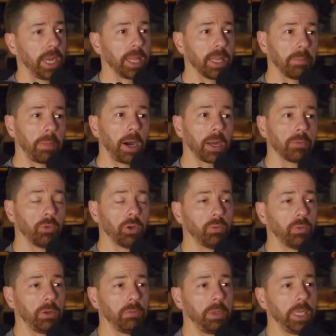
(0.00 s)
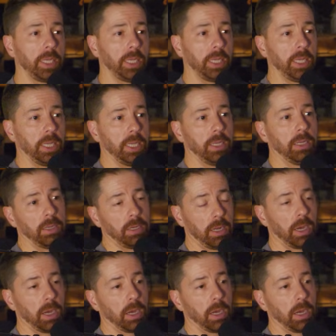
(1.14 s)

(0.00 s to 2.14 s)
And the bottom one would be in